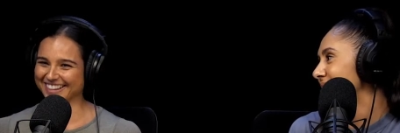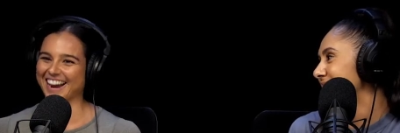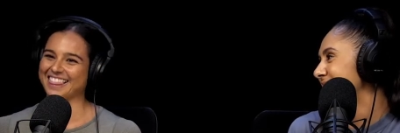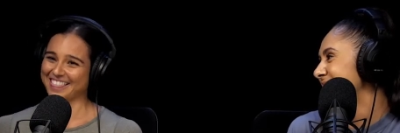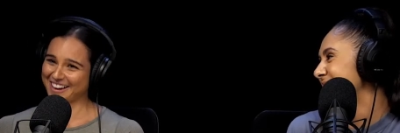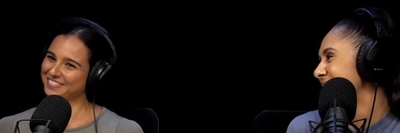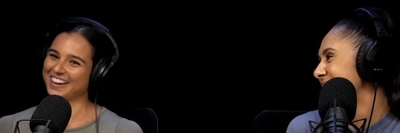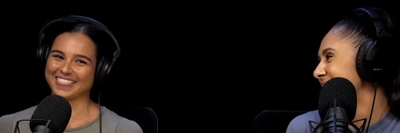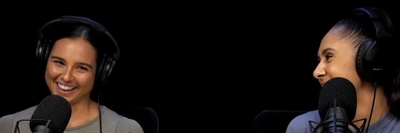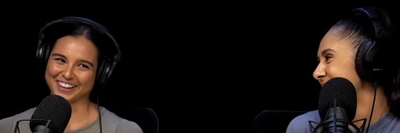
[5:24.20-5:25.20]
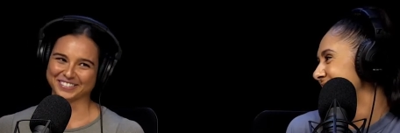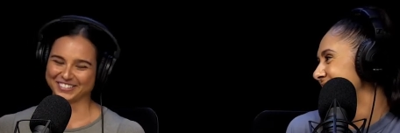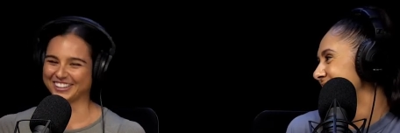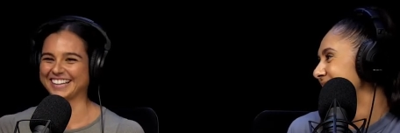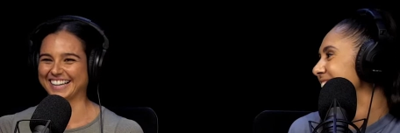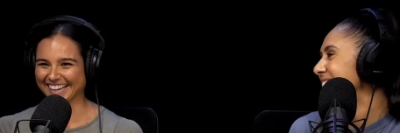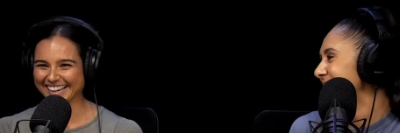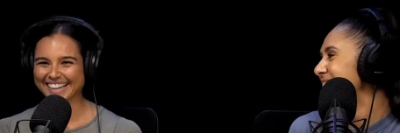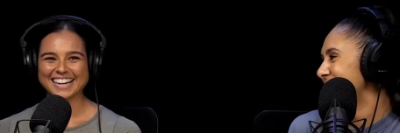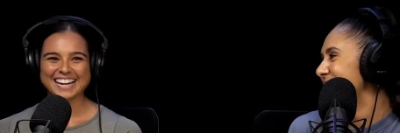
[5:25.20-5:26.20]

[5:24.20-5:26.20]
Speaker 1: when I love, I love. yeah.